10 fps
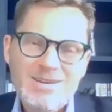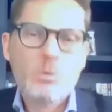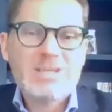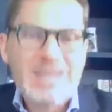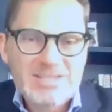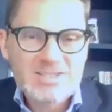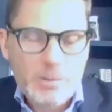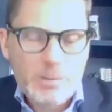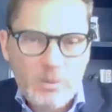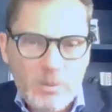We get
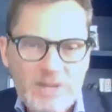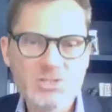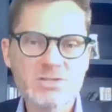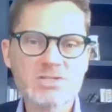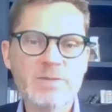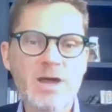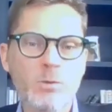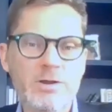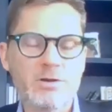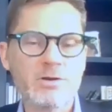some questions
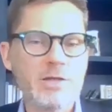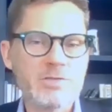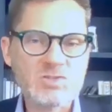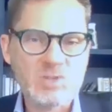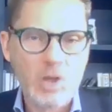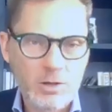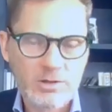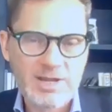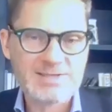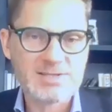about whether or not the
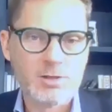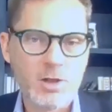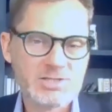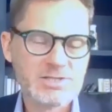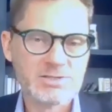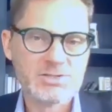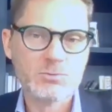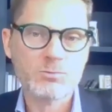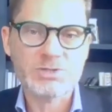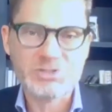dollar has lost
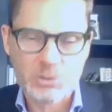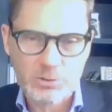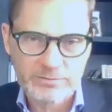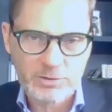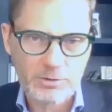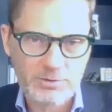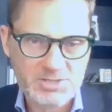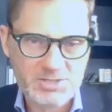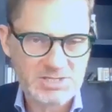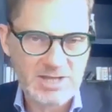its reserve
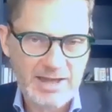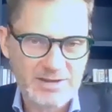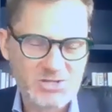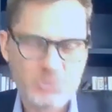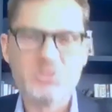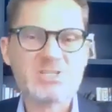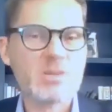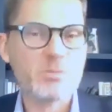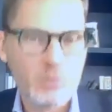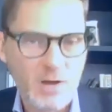currency status or is
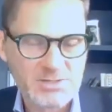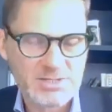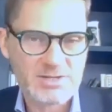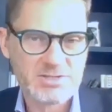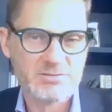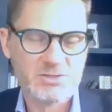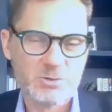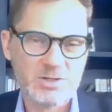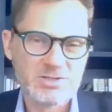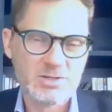in the process of
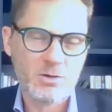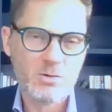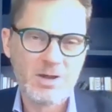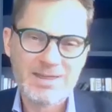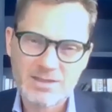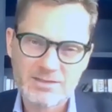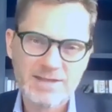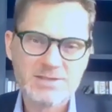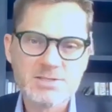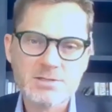doing so. I think
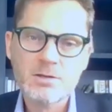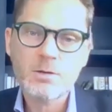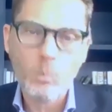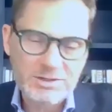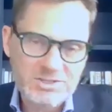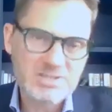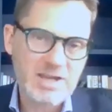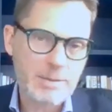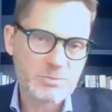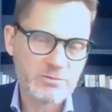that's one
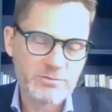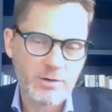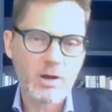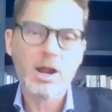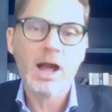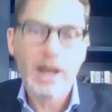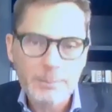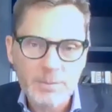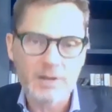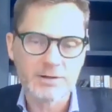step too far.
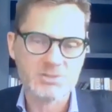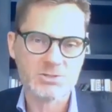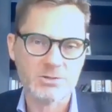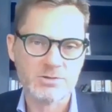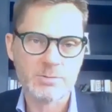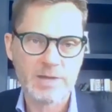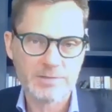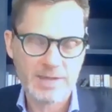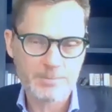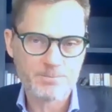I'm not concerned
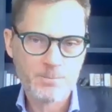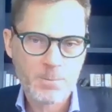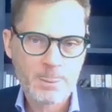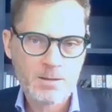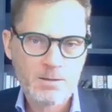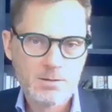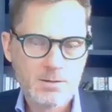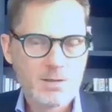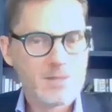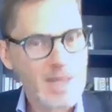about that.
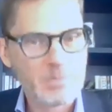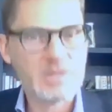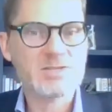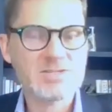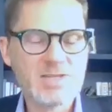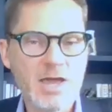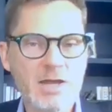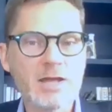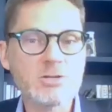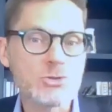That being
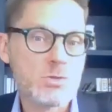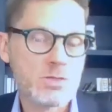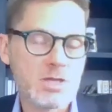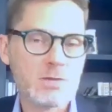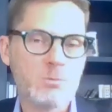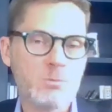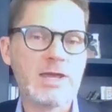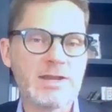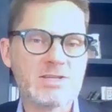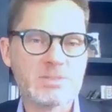said, I do think we
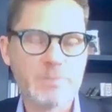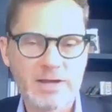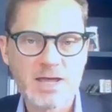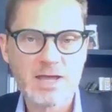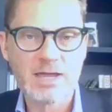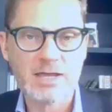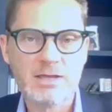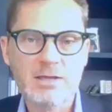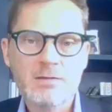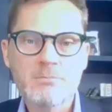can expect
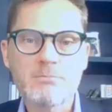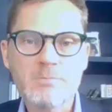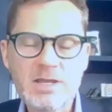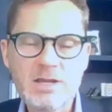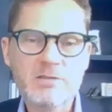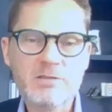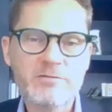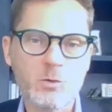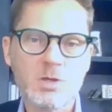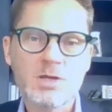a
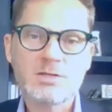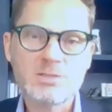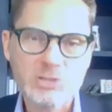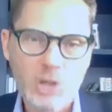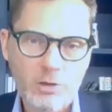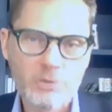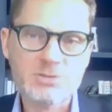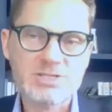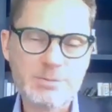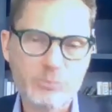meaningful dollar
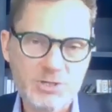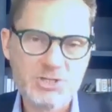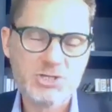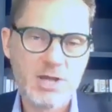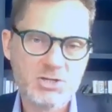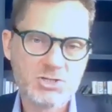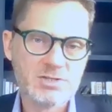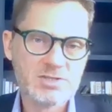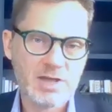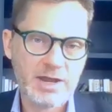
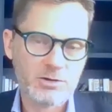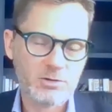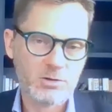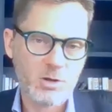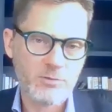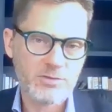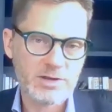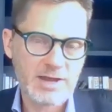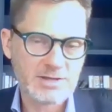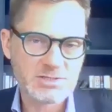depreciation cycle over
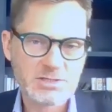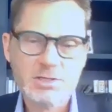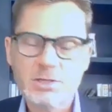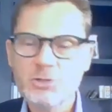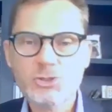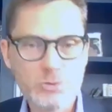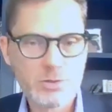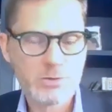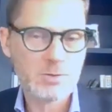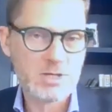the next 2
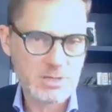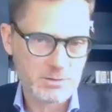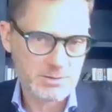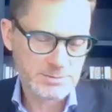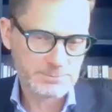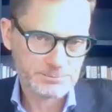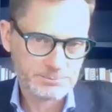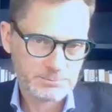to 3 years.